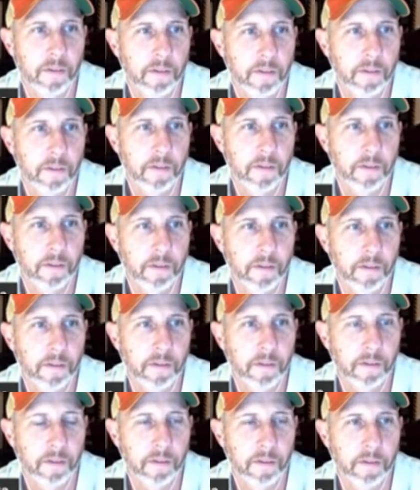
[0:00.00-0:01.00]

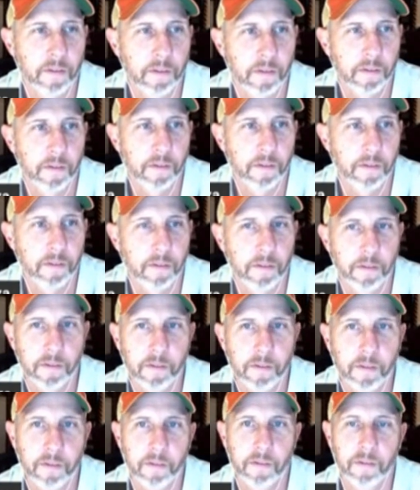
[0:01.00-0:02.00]

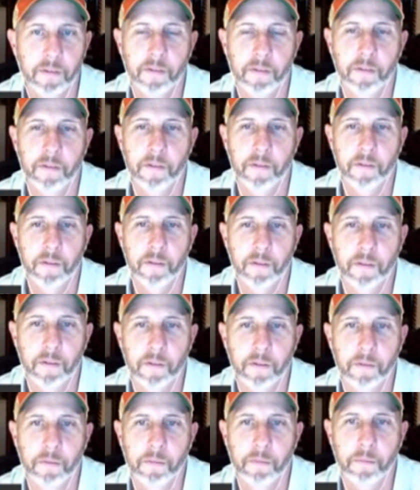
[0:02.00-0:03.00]

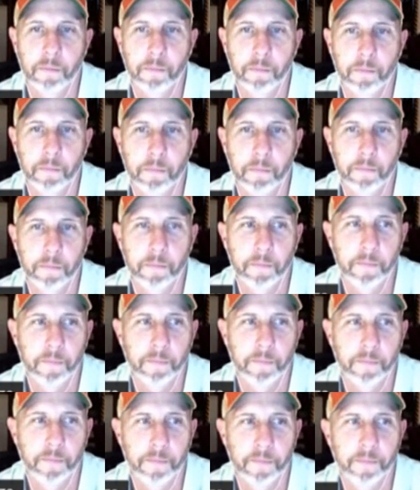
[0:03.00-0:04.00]

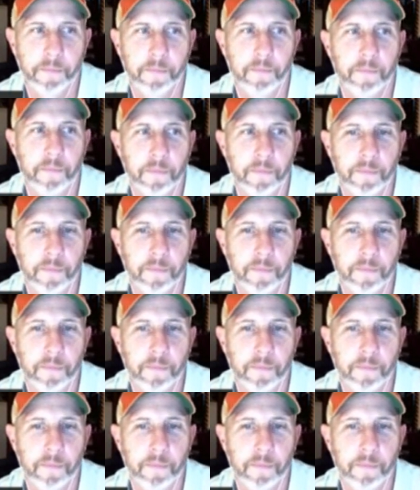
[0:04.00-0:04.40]
(silent)